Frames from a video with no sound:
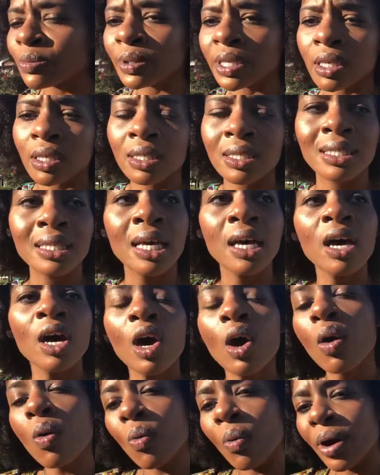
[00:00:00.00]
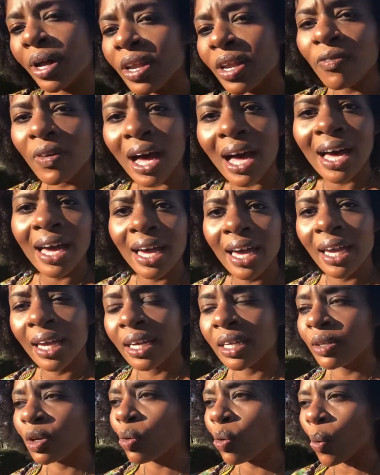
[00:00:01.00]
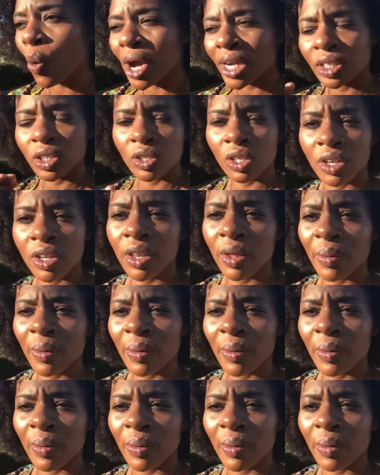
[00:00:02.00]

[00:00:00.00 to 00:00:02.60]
Because what if I had questioned